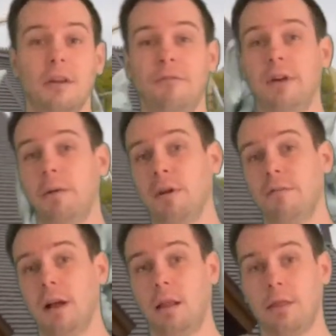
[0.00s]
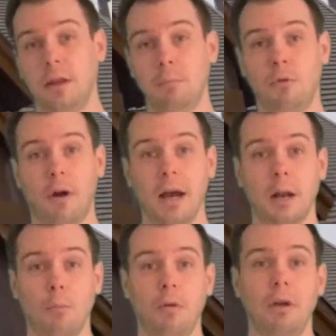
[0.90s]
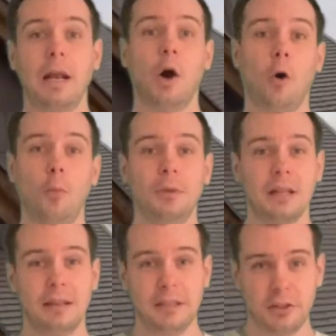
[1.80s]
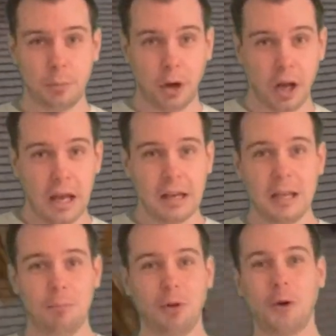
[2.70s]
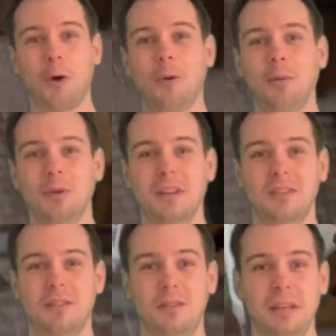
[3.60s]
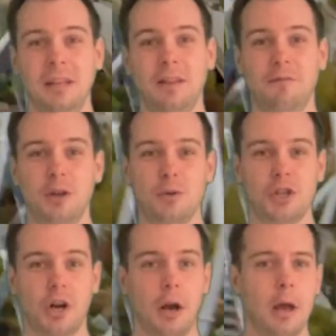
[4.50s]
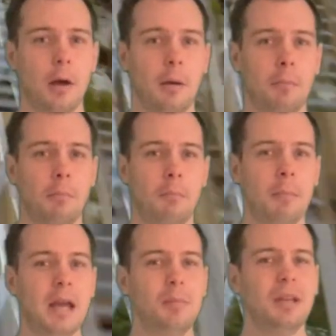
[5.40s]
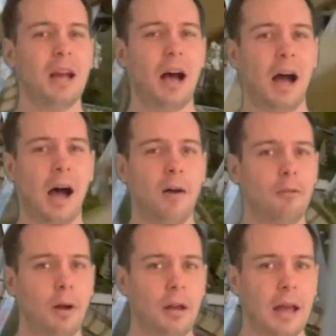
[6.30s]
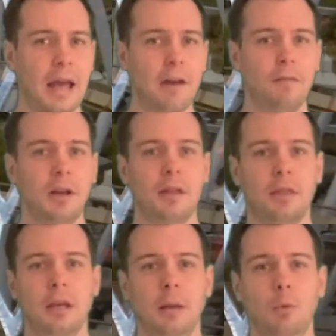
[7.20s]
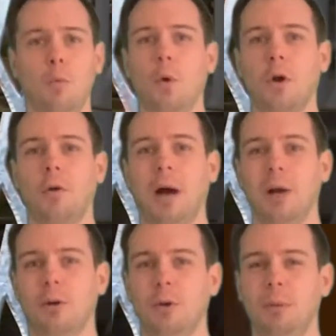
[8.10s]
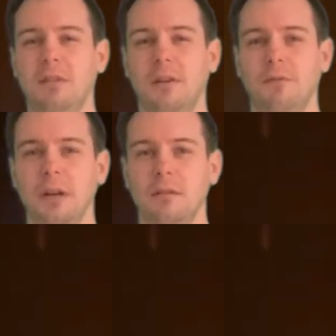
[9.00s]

a very well themed ride, and we really hope that Liseberg keeps on going with this in the future. Maybe a heavily themed water ride could be something.